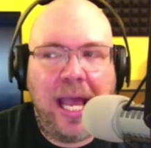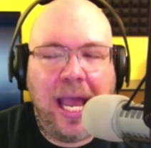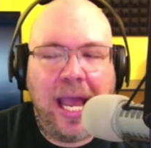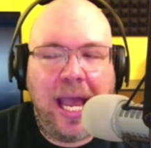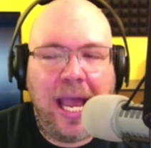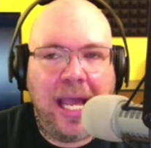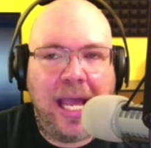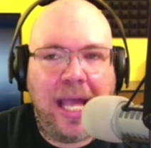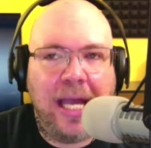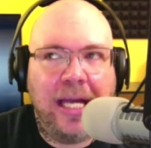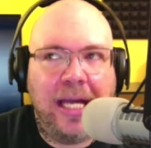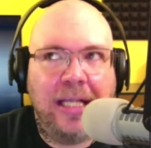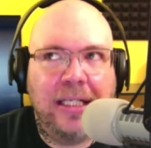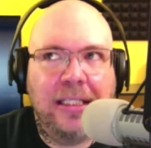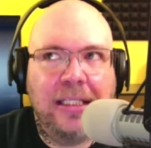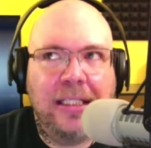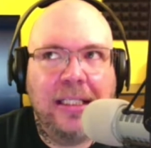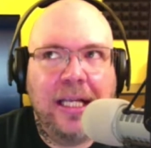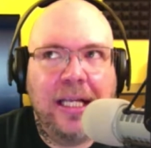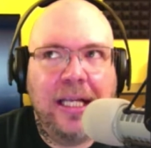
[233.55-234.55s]

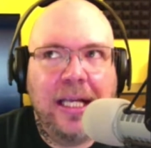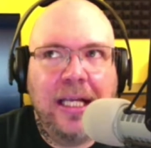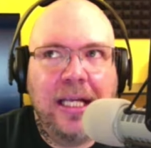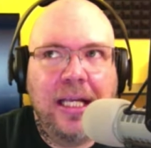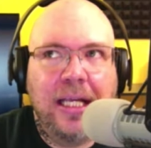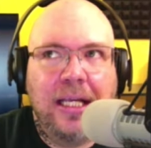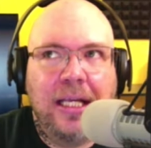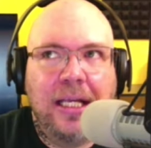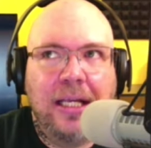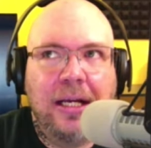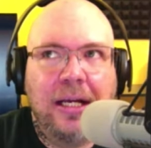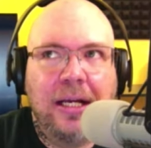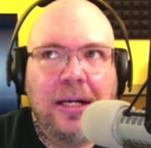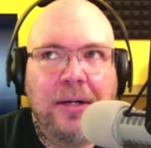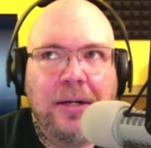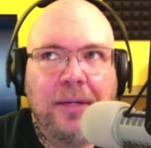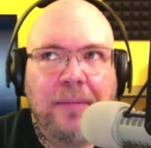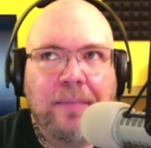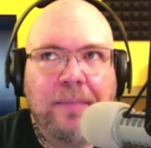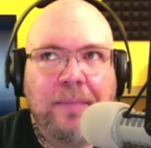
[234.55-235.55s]
And
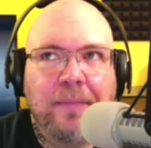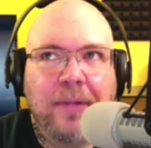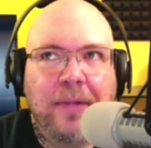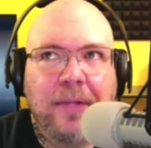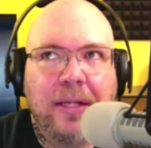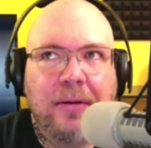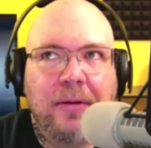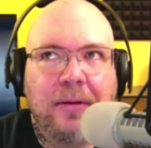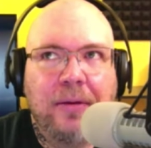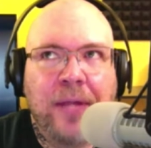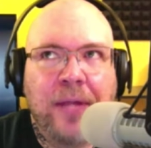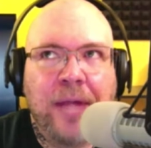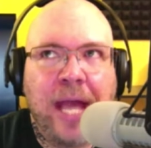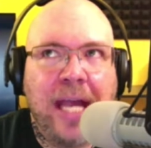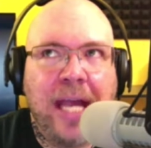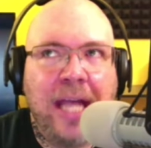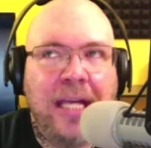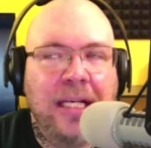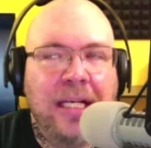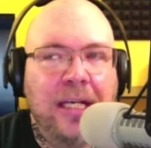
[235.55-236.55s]
um,
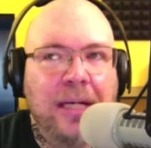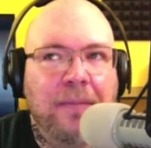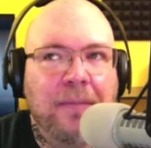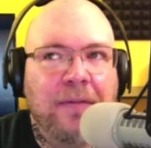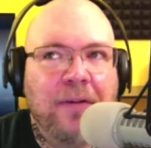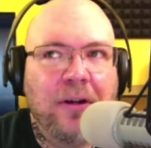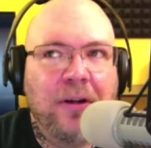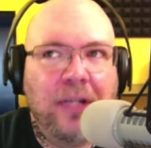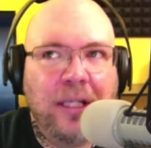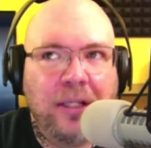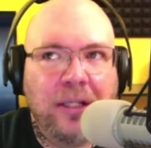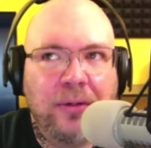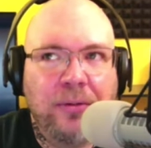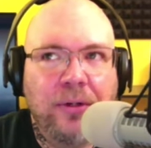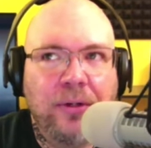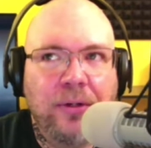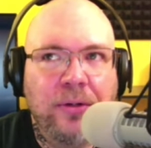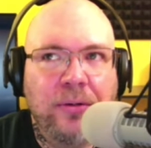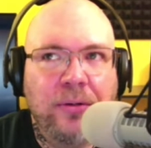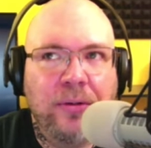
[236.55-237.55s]
that ended up falling
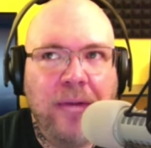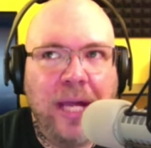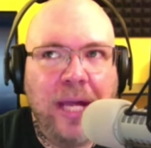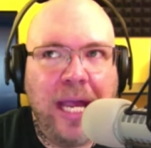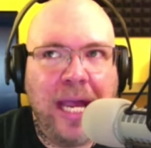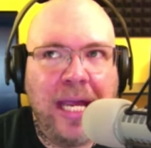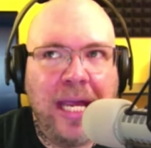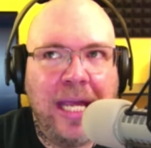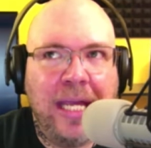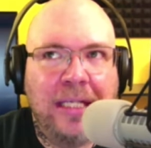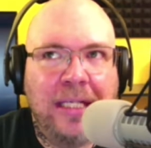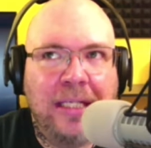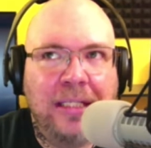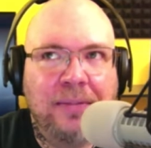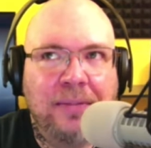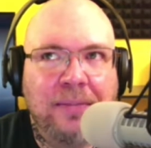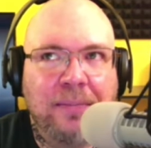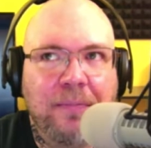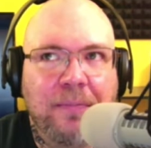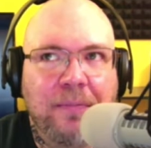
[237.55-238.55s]
through. And
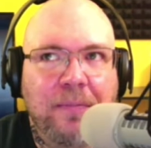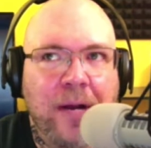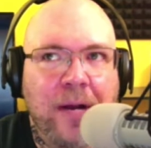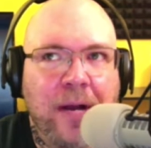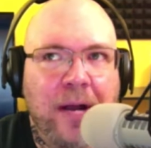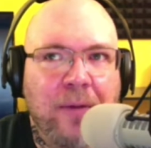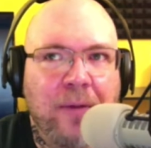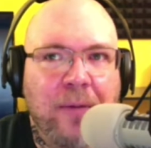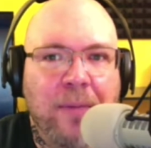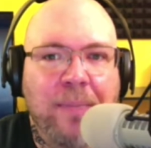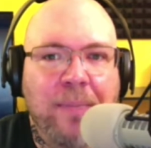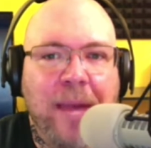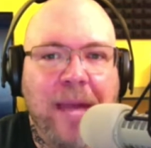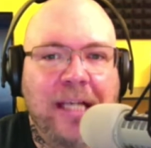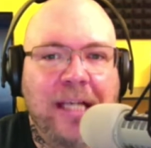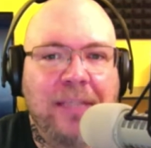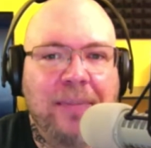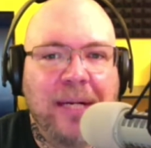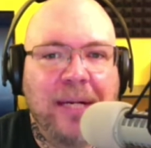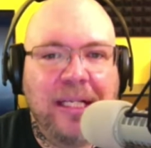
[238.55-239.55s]
when I went back
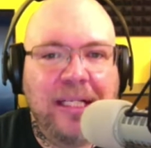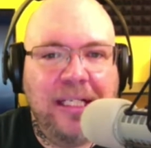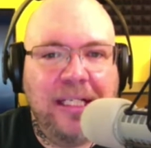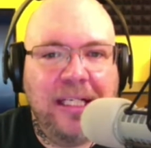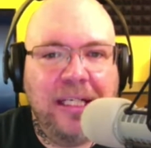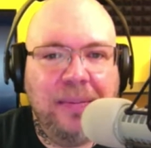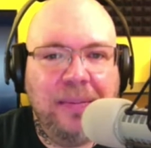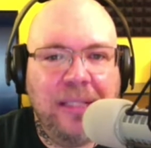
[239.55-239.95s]
to my team